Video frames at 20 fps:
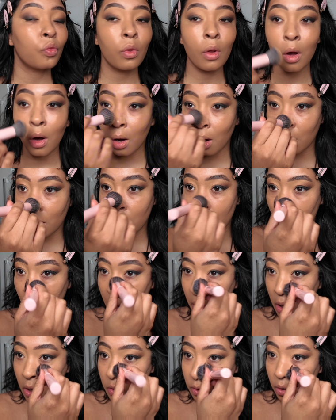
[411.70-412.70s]
Oh,
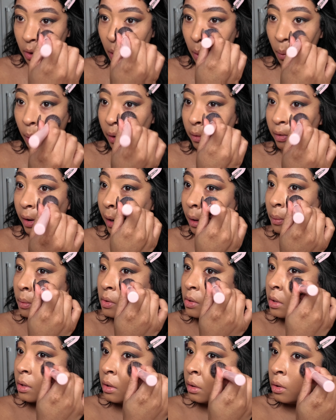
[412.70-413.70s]
do you know what? If I
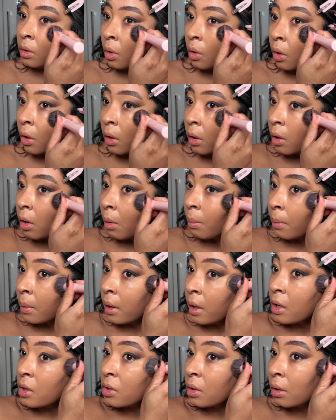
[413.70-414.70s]
wasn't an oily
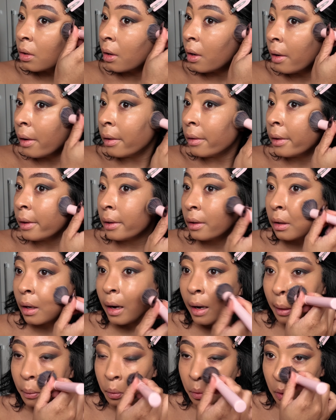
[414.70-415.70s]
combination girly,
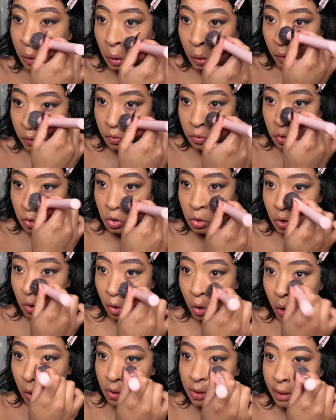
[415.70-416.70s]
I would love to just
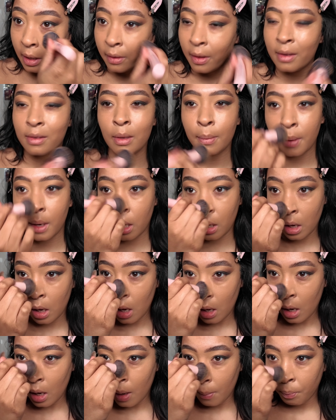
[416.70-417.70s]
not set this. I mean,
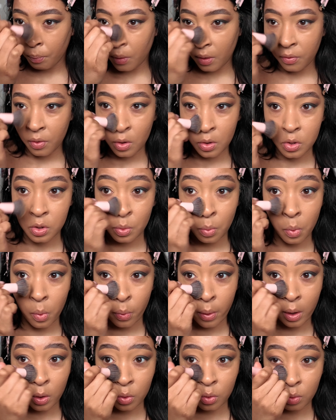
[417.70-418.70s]
if you're someone
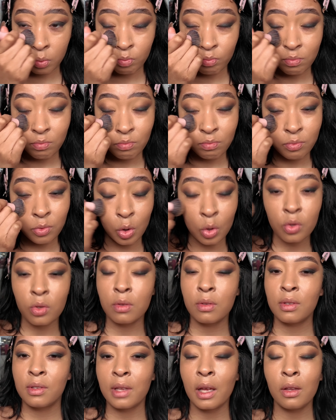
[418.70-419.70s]
that
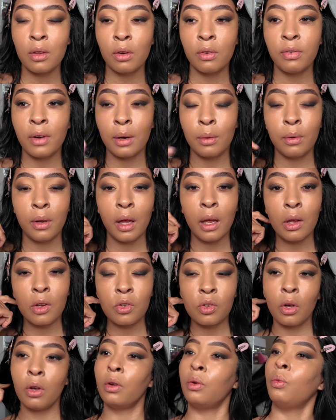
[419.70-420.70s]
doesn't set your
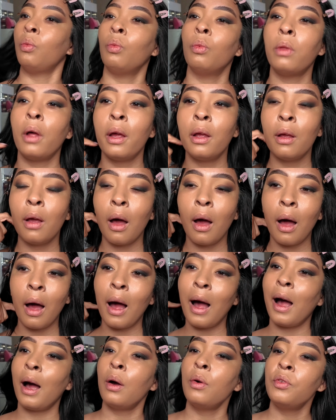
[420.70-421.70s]
foundation, like,
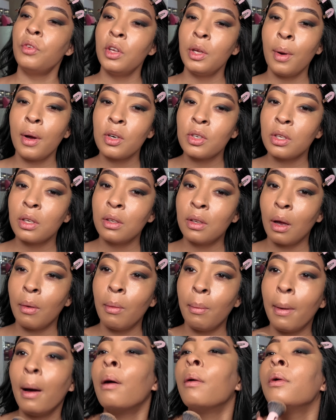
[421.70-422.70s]
how do you actually go
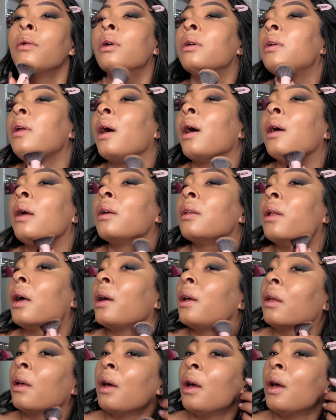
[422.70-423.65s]
about your day? Like,